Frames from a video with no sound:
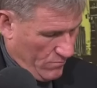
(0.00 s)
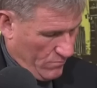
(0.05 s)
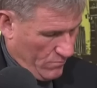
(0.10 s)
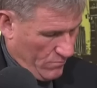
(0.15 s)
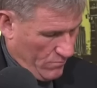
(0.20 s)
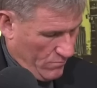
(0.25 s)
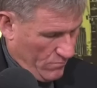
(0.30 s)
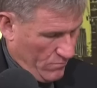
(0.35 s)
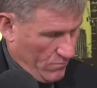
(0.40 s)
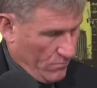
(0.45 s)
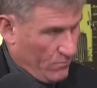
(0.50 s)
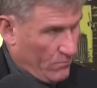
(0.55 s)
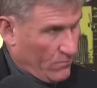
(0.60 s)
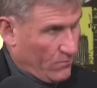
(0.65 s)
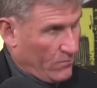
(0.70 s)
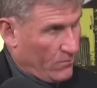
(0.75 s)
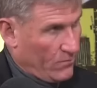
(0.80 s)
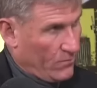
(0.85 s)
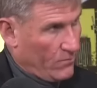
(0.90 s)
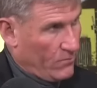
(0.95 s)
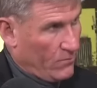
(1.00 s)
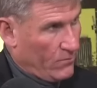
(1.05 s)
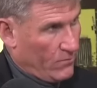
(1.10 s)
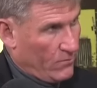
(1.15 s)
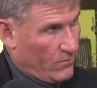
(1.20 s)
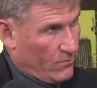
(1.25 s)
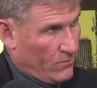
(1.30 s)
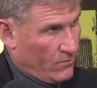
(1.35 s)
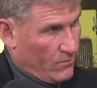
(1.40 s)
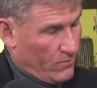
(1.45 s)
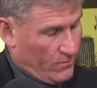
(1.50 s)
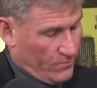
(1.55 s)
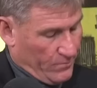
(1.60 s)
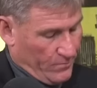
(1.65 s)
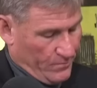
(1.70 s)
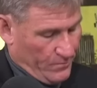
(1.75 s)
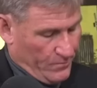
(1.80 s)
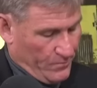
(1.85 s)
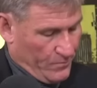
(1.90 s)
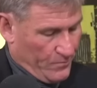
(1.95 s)

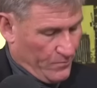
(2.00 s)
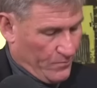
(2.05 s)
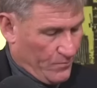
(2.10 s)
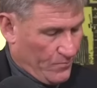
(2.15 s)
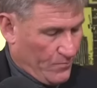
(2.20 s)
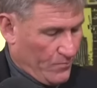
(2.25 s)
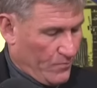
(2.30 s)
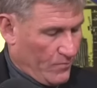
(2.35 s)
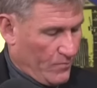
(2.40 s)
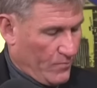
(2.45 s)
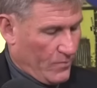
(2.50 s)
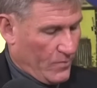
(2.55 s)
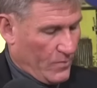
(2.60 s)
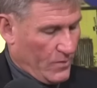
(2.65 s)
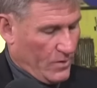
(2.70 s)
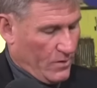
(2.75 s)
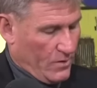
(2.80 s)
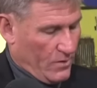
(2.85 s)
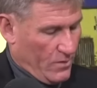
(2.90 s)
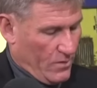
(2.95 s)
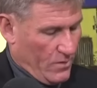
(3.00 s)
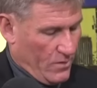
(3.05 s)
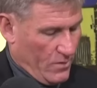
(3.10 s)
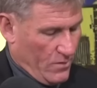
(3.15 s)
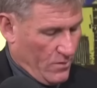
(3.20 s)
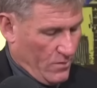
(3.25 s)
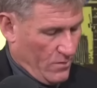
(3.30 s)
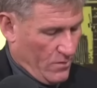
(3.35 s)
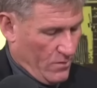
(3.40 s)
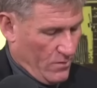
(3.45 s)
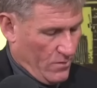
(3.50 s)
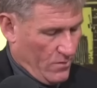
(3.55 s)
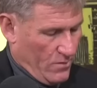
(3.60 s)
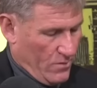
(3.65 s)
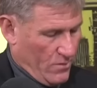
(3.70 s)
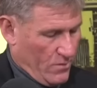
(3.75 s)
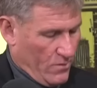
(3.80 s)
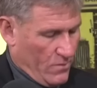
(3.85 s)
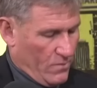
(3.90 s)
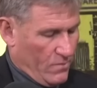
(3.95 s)

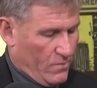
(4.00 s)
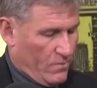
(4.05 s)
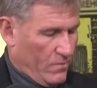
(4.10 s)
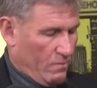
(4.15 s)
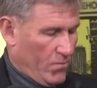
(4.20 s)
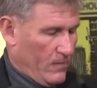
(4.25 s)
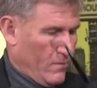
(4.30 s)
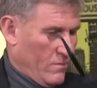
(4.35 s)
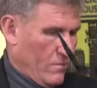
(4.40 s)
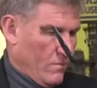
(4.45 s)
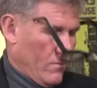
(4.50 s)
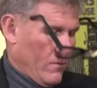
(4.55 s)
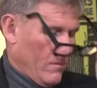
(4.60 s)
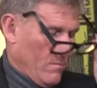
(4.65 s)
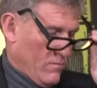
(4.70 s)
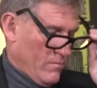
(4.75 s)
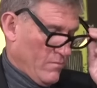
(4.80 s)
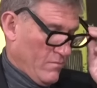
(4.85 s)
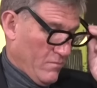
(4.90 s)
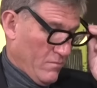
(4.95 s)
[no speech]